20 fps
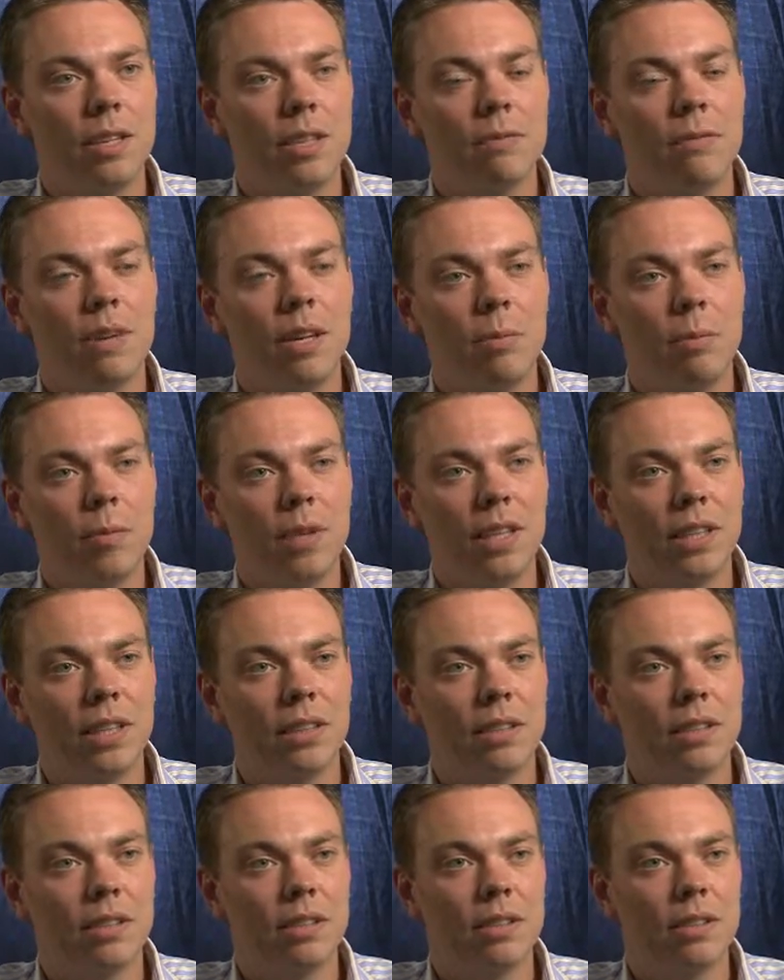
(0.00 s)

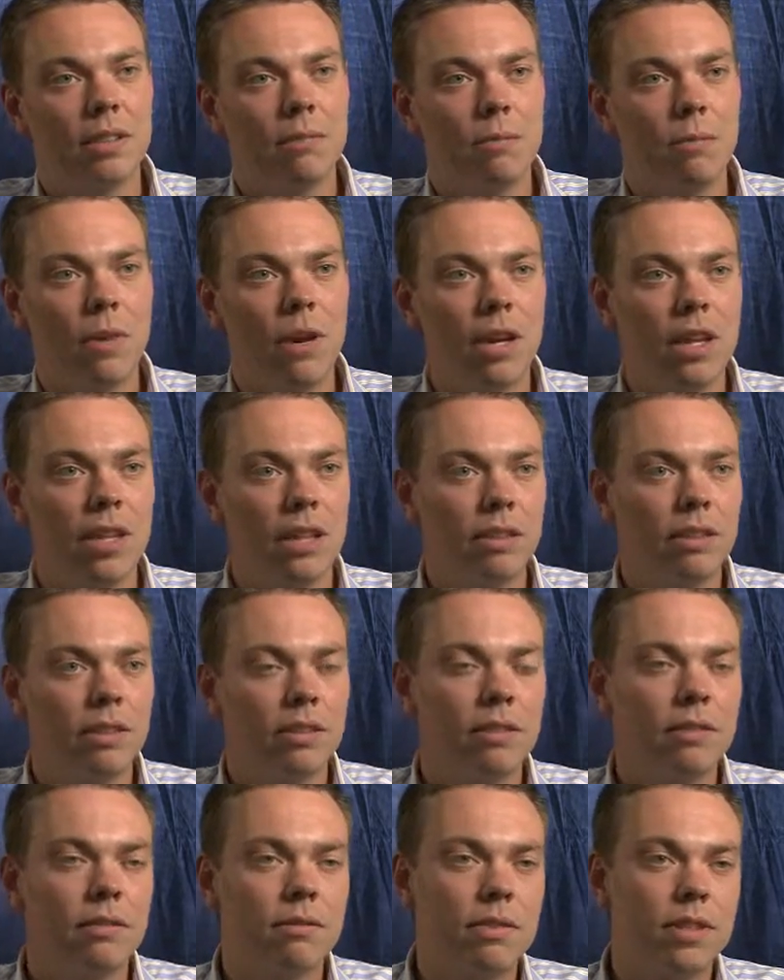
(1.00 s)
developing my
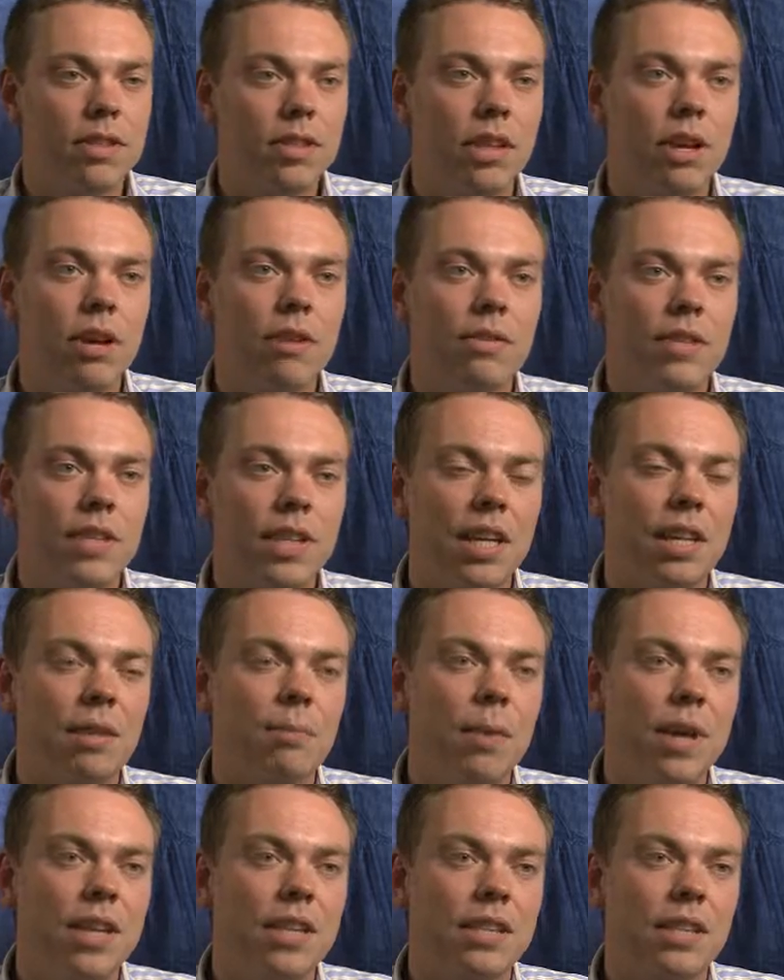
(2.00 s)
staff to get the
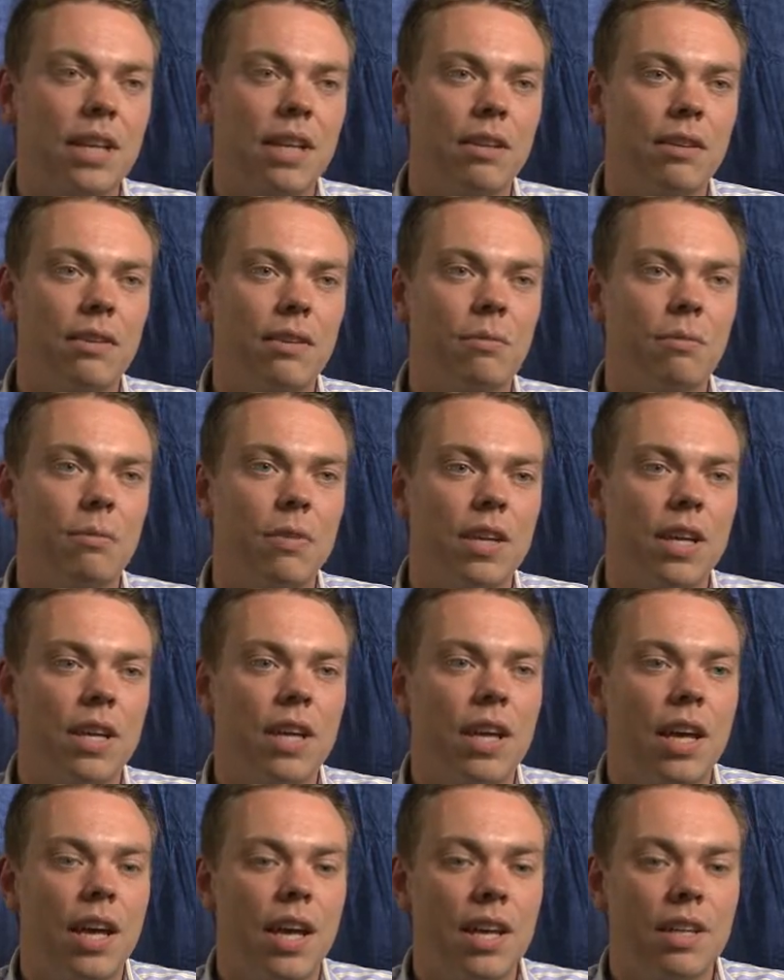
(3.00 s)
best out of them,
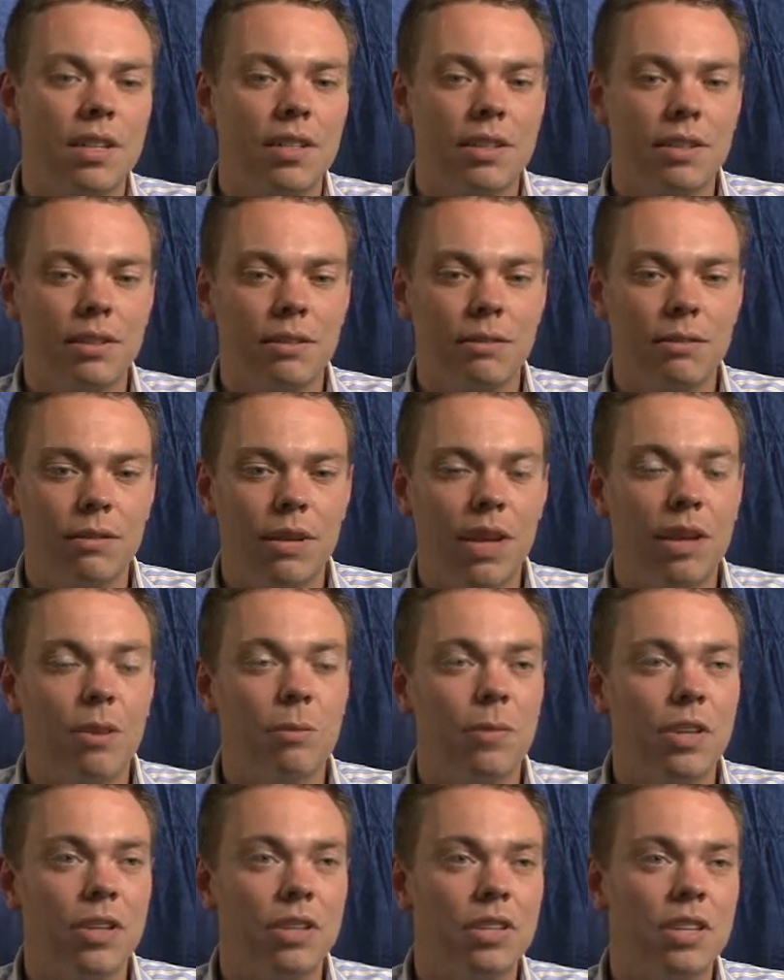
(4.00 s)
and to
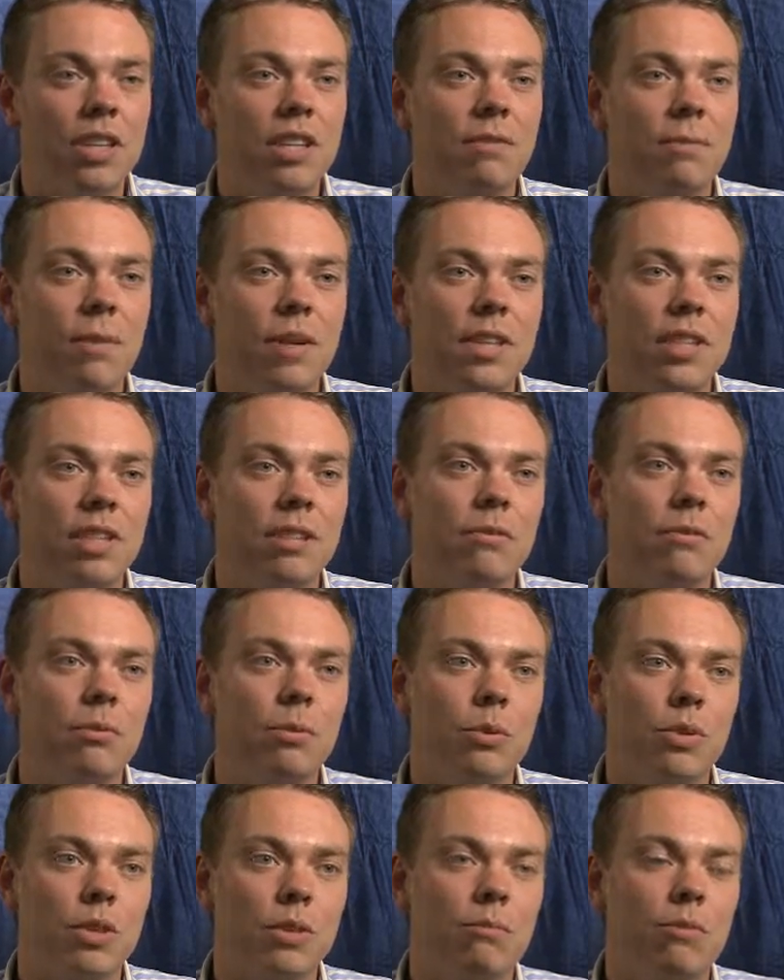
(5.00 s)
help me achieve my
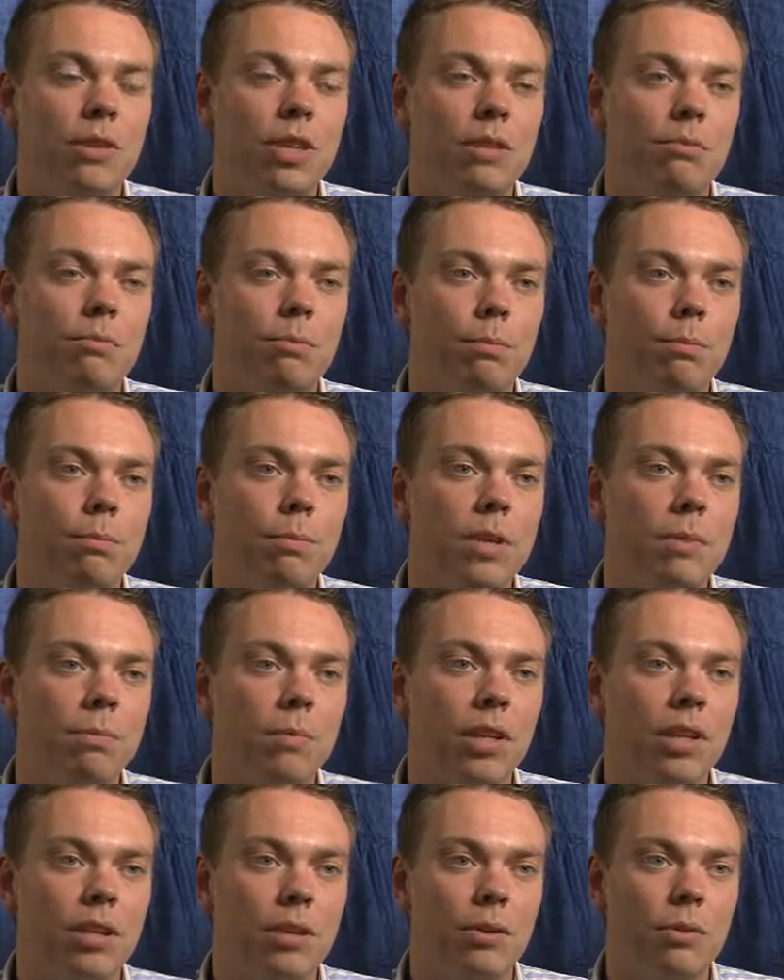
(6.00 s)
deliverables and really meet
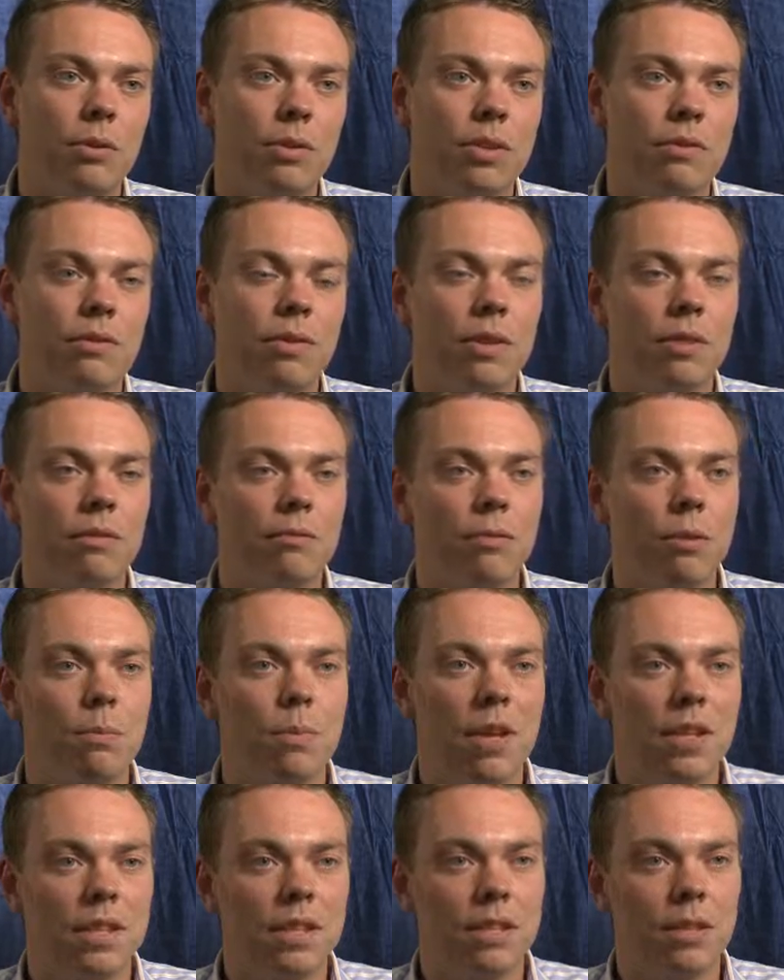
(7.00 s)
my goals for
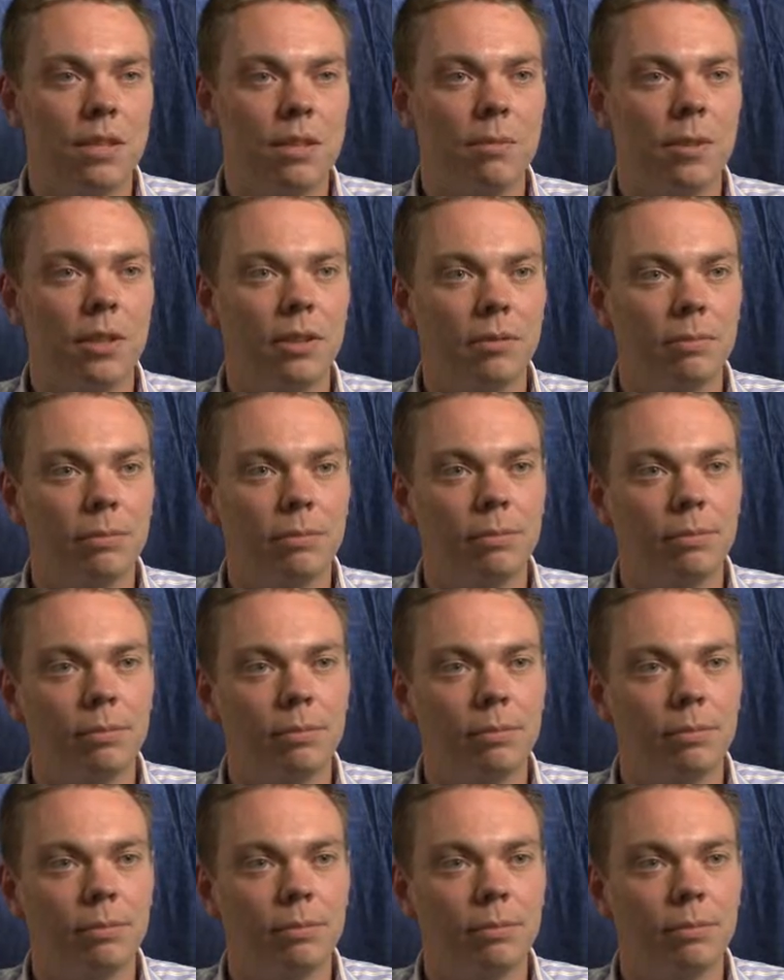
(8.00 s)
robust timing.